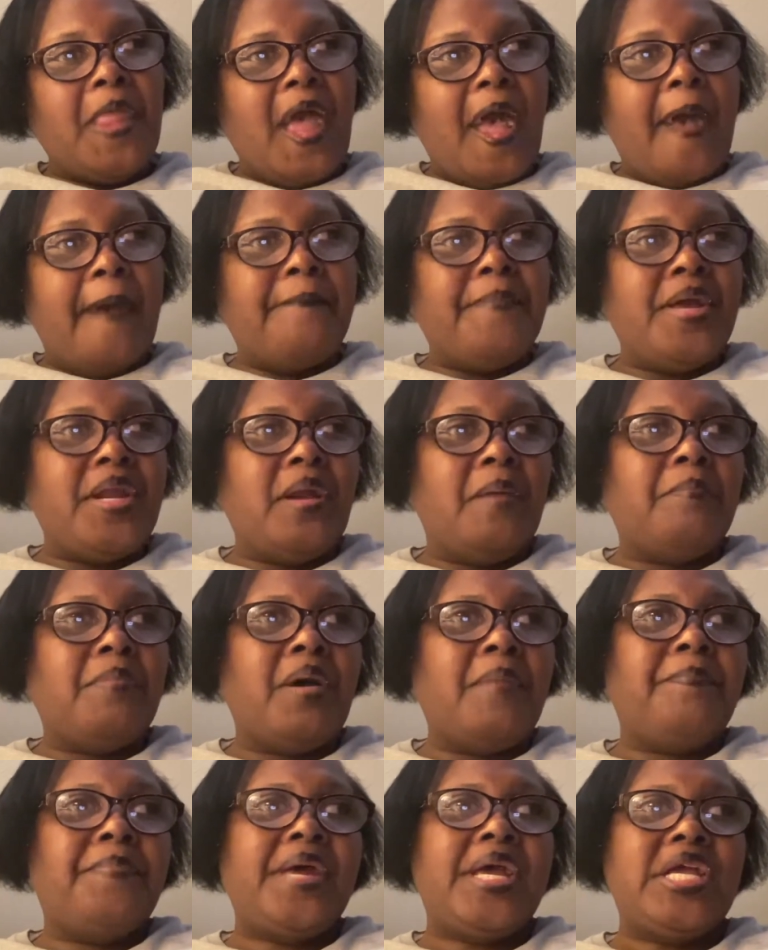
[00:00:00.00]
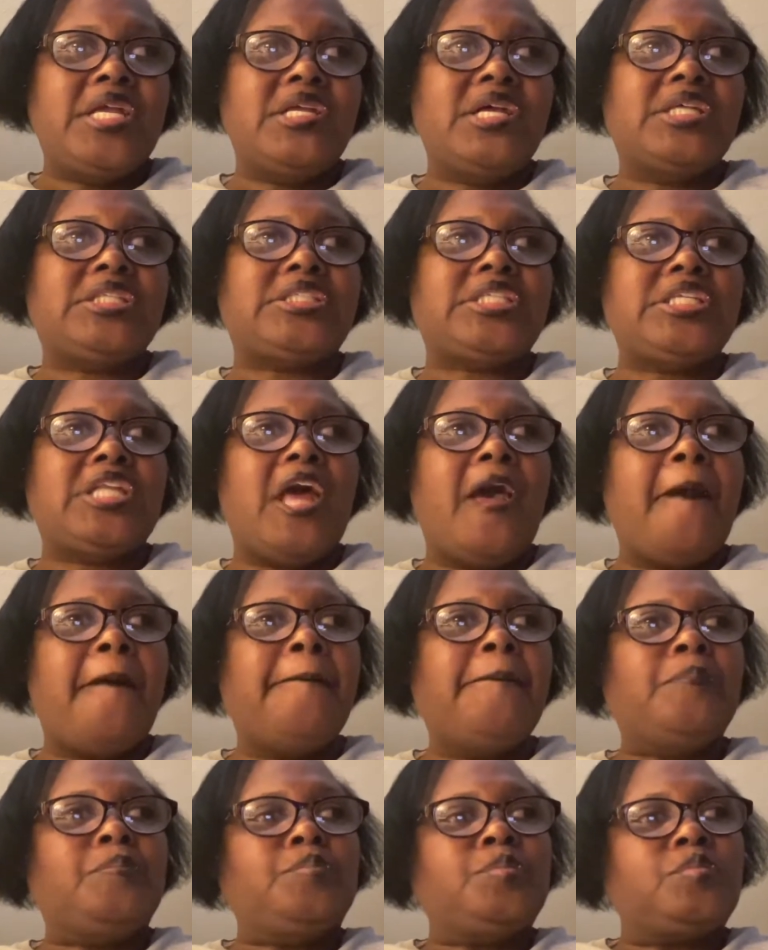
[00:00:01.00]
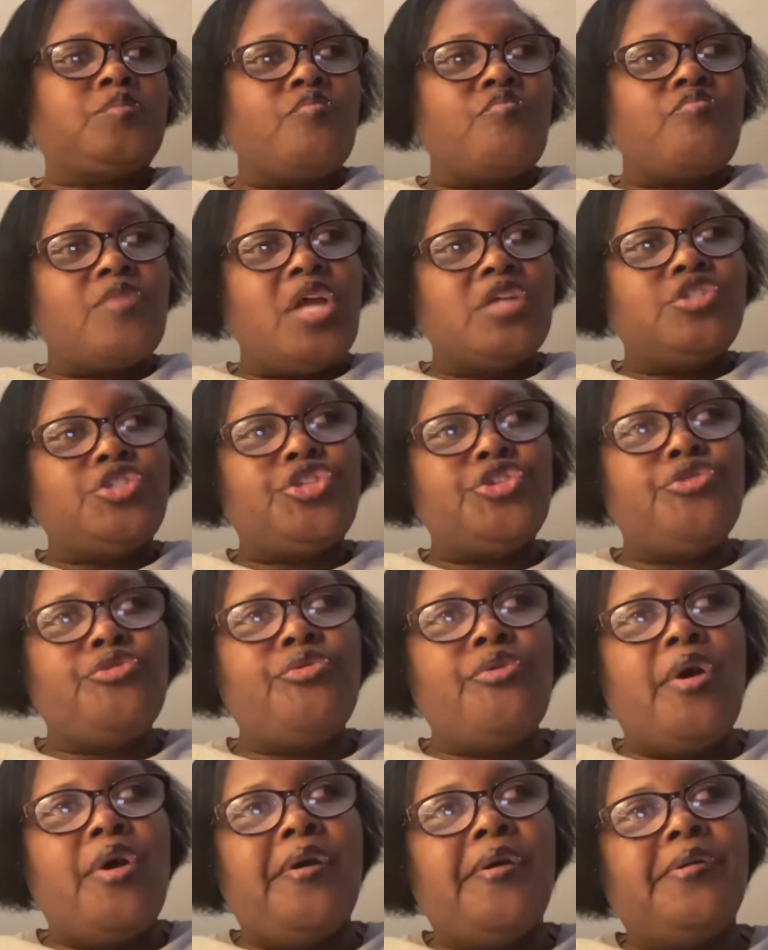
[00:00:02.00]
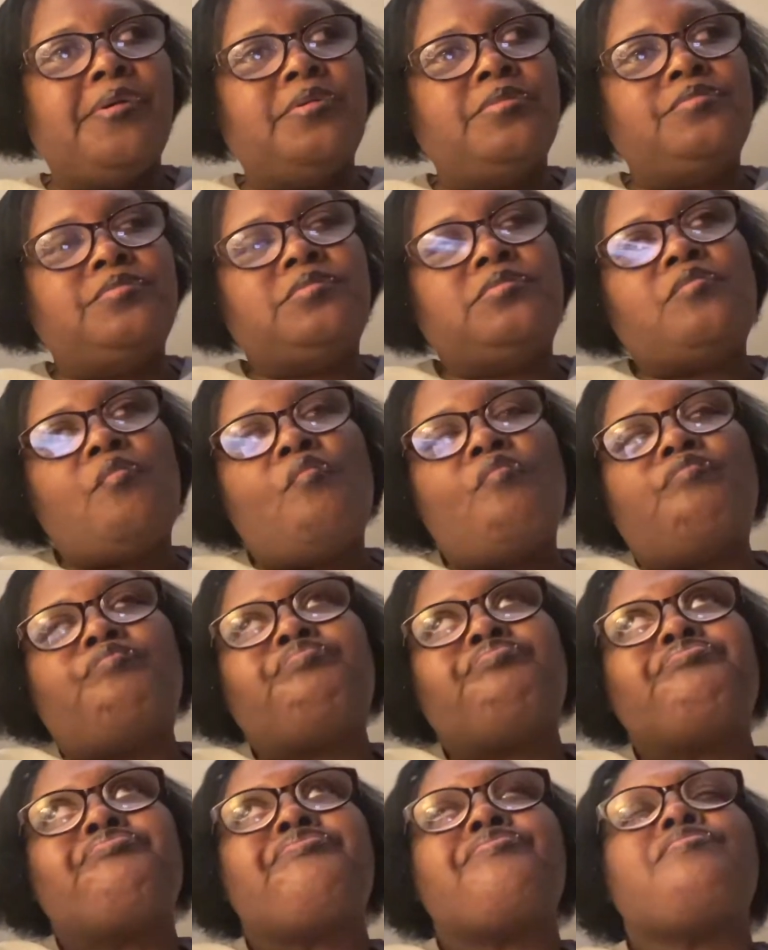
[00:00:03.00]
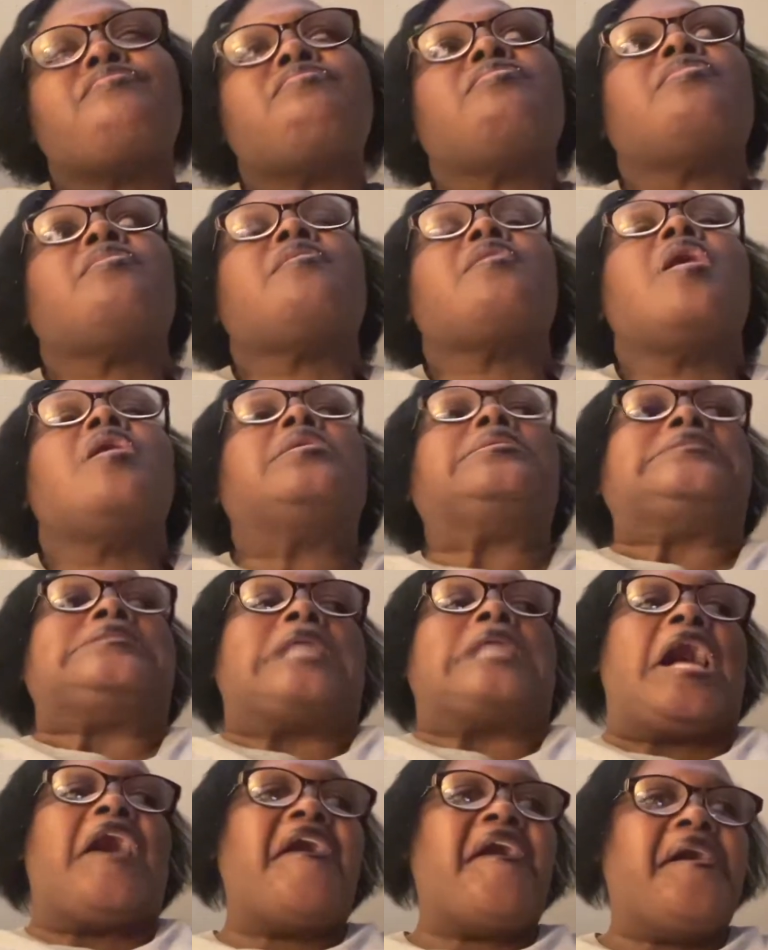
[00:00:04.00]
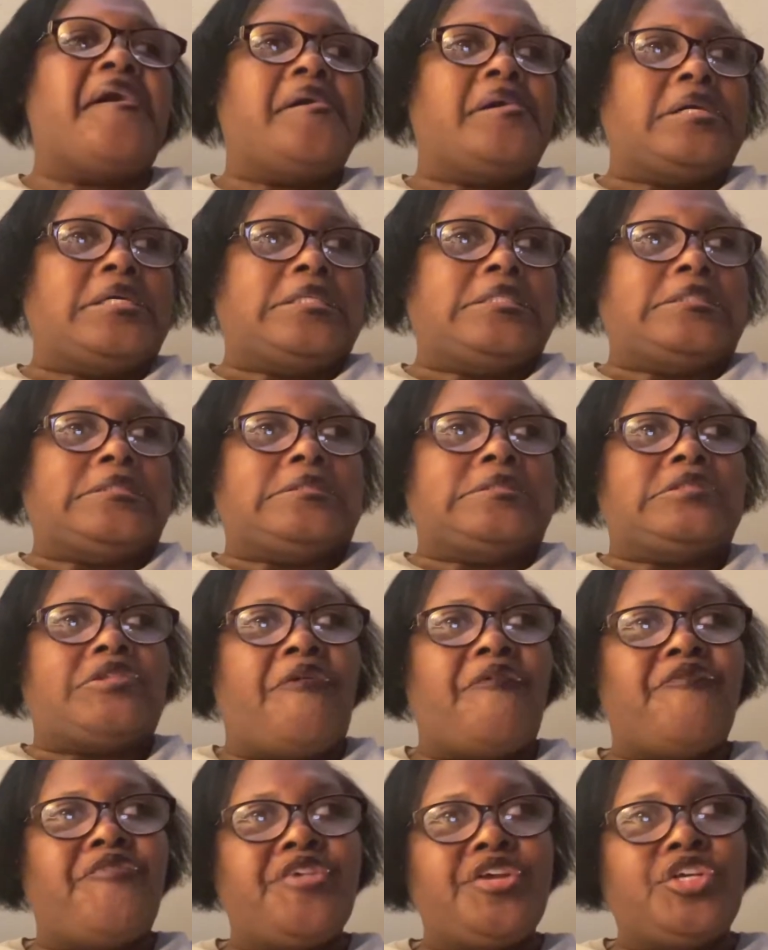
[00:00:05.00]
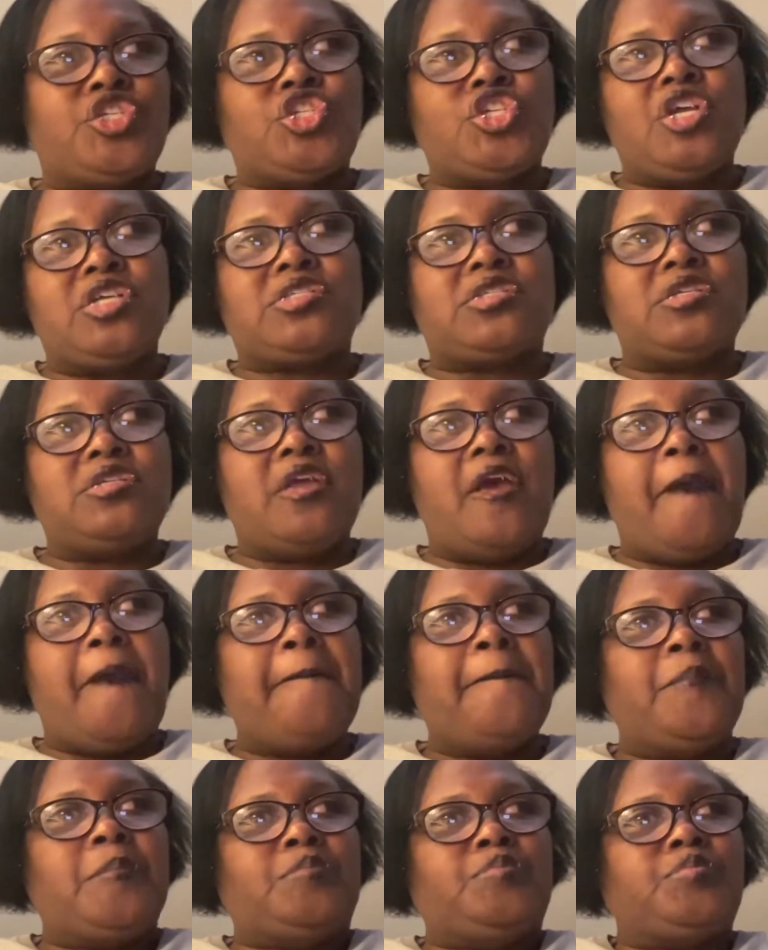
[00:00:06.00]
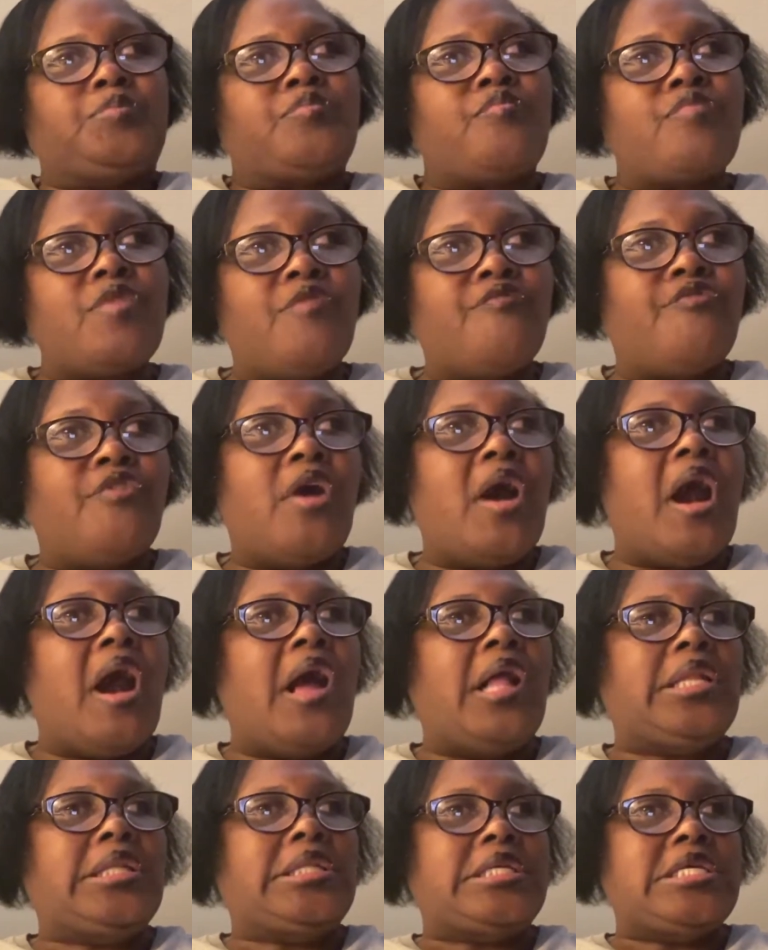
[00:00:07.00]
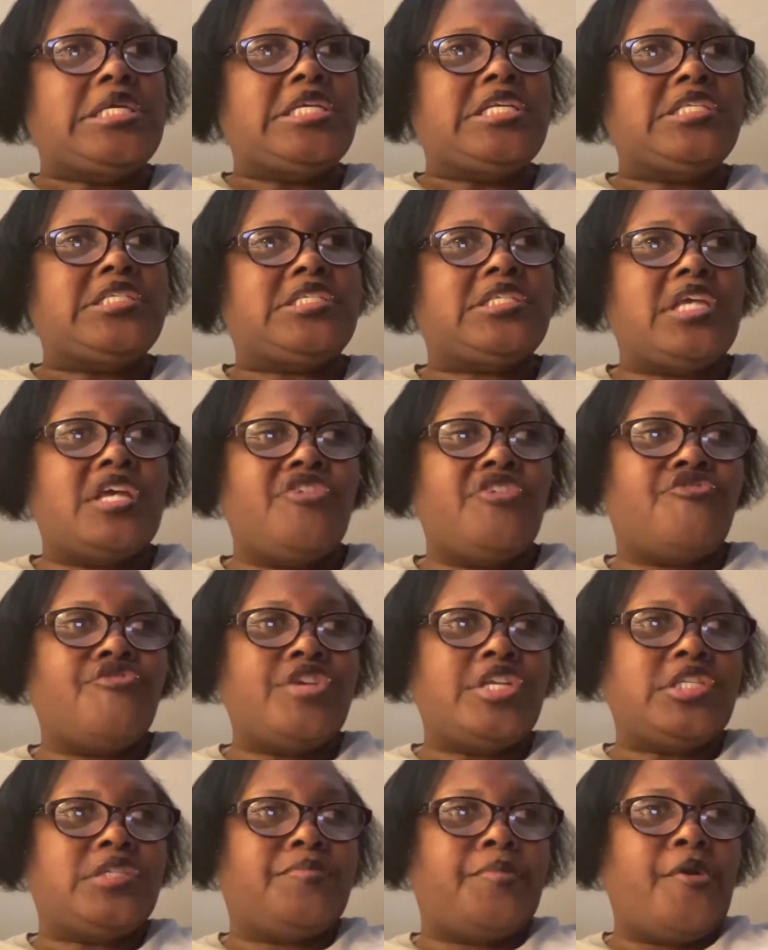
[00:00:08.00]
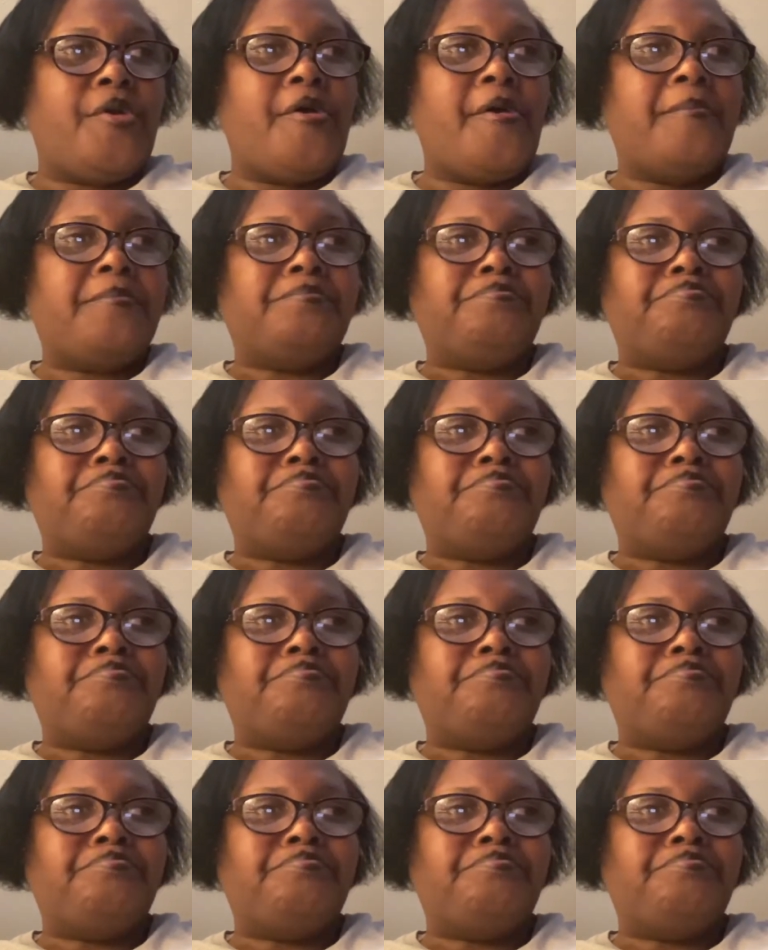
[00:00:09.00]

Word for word: I made a mukbang yesterday to, um, I had um, fish yesterday from Arlene's in Greensboro.